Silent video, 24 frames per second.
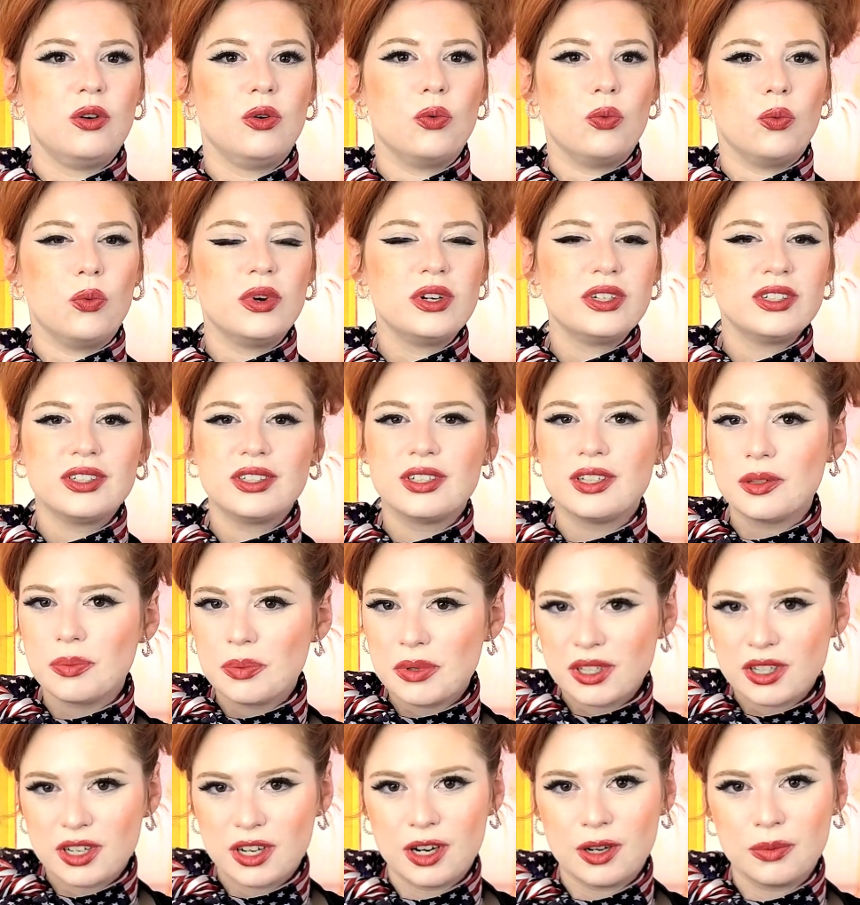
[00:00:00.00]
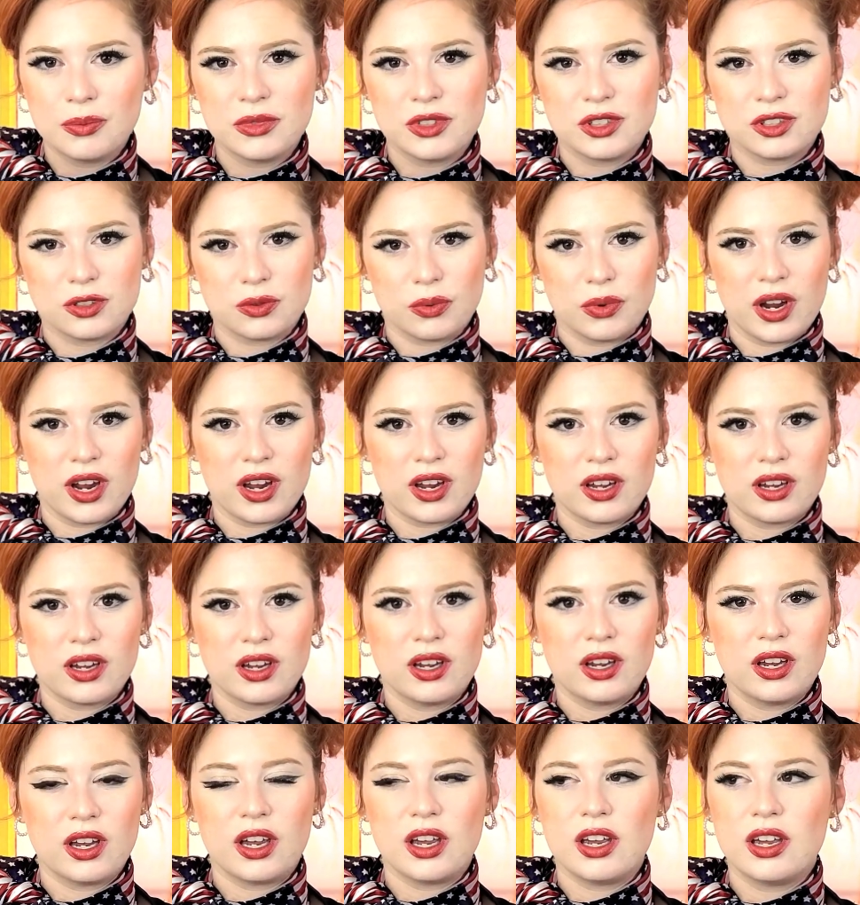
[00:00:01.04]
When did it become this way?
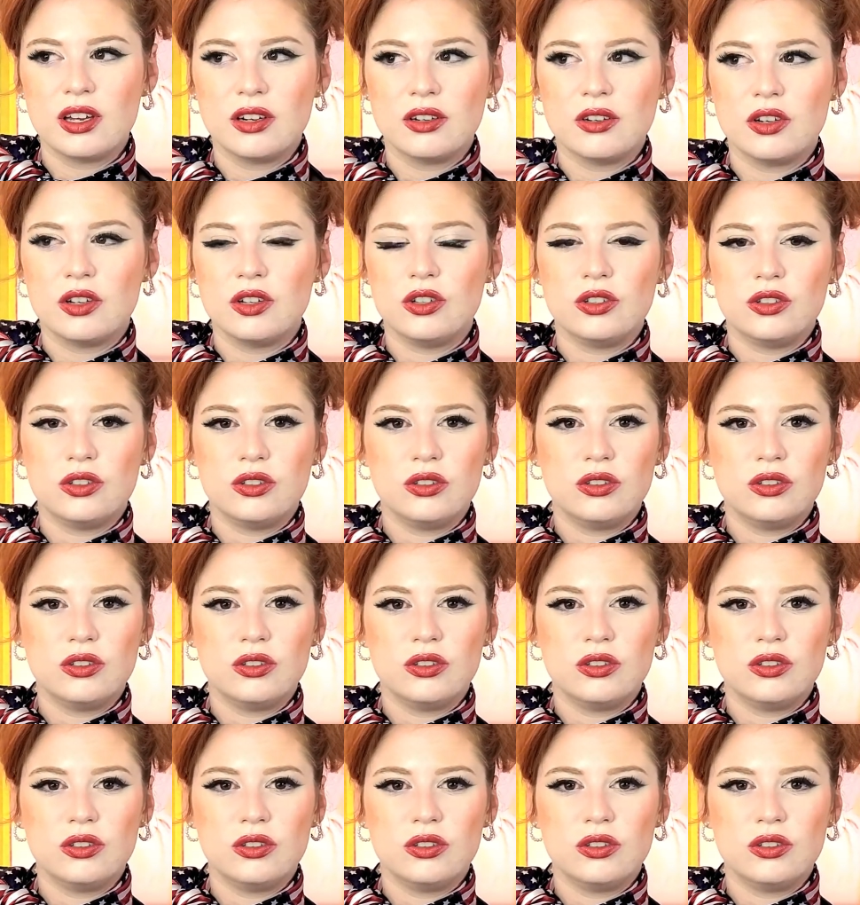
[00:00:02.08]
And